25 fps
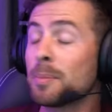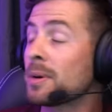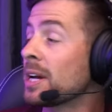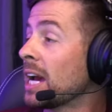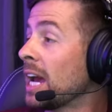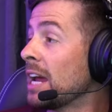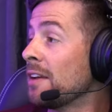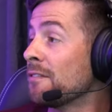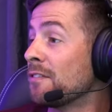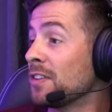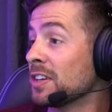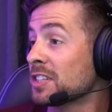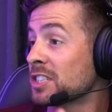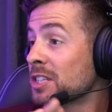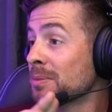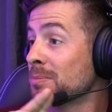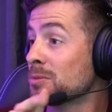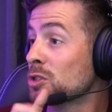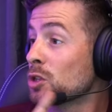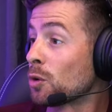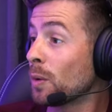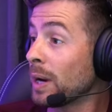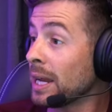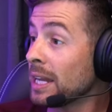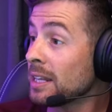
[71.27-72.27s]
I'm keen for some
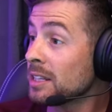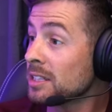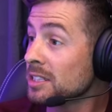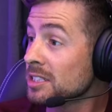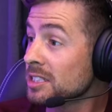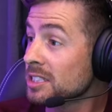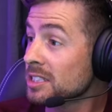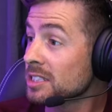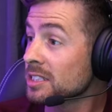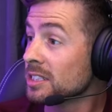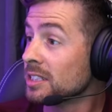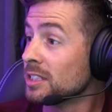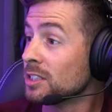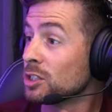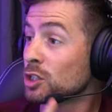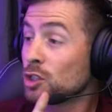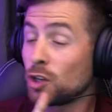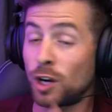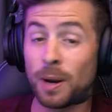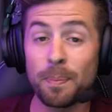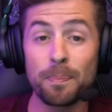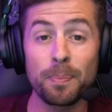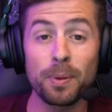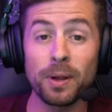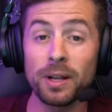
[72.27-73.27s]
twins,
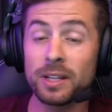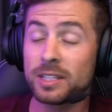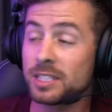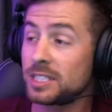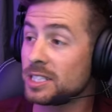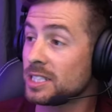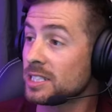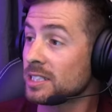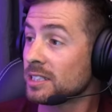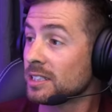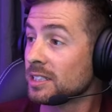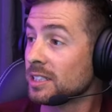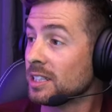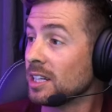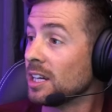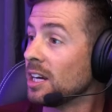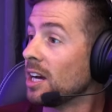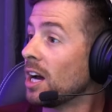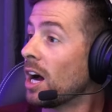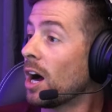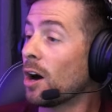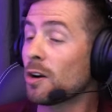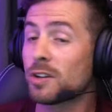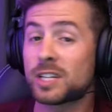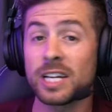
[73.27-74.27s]
triplets,
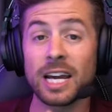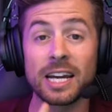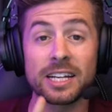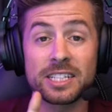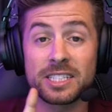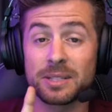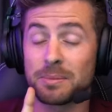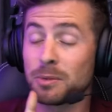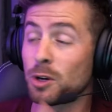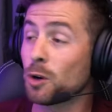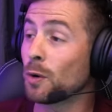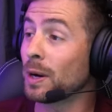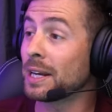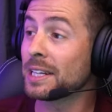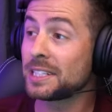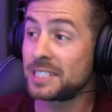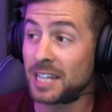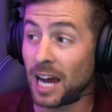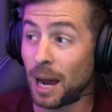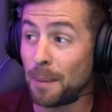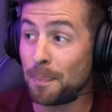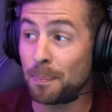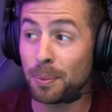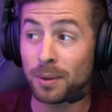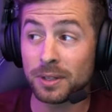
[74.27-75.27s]
I'll take some
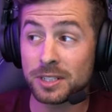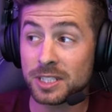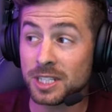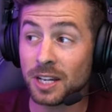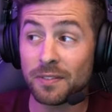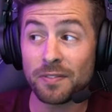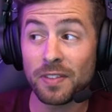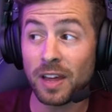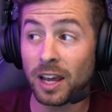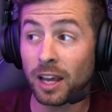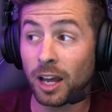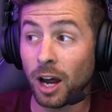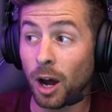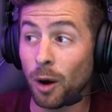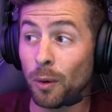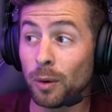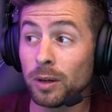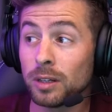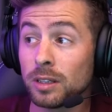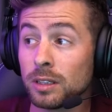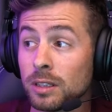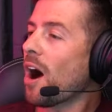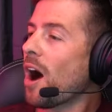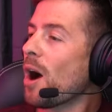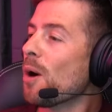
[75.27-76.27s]
quintuplets if they're going.
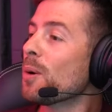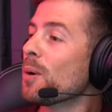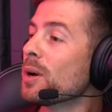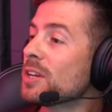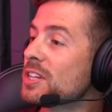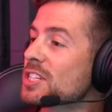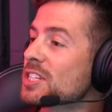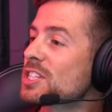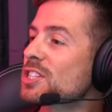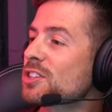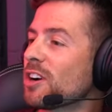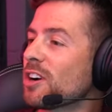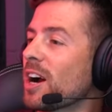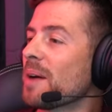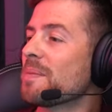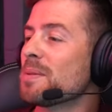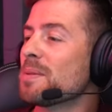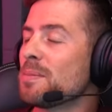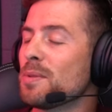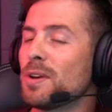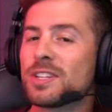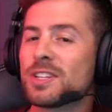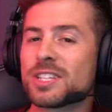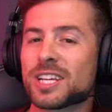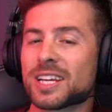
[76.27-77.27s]
I would describe the
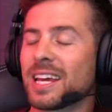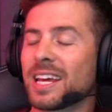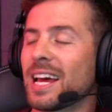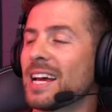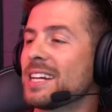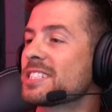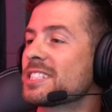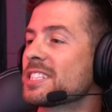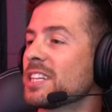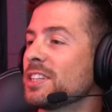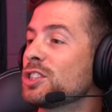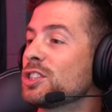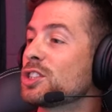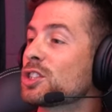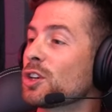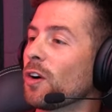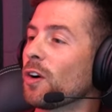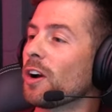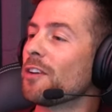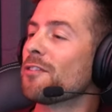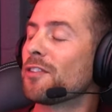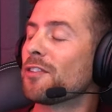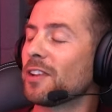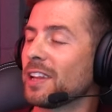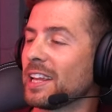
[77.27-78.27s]
music as
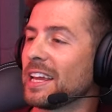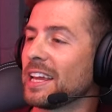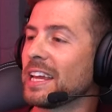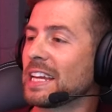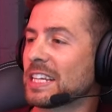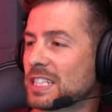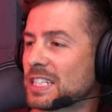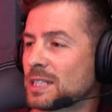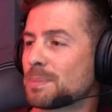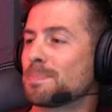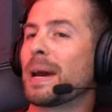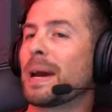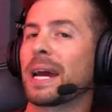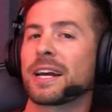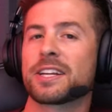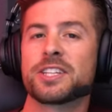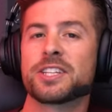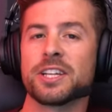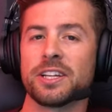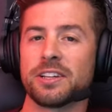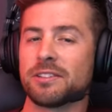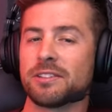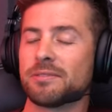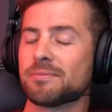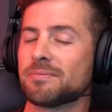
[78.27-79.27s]
joyfully expectant.